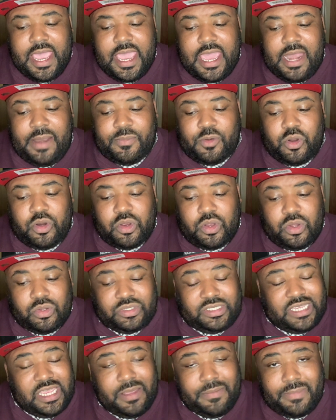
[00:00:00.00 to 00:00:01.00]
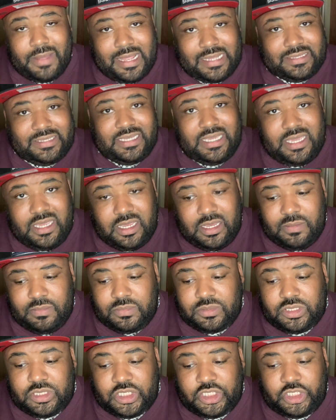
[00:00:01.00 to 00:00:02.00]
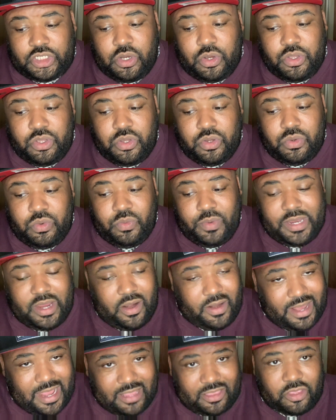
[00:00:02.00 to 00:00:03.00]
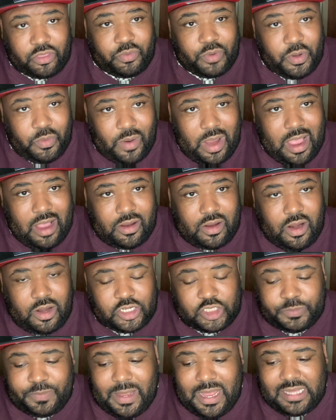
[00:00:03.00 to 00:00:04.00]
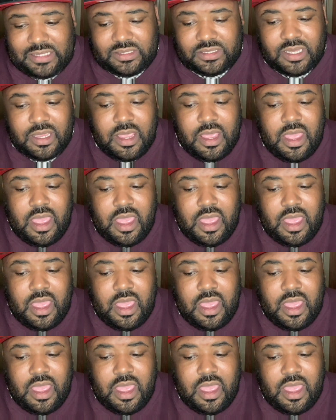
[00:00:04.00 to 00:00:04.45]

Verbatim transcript: And I'm going to go team by team to show you. We already got the three wild card spots.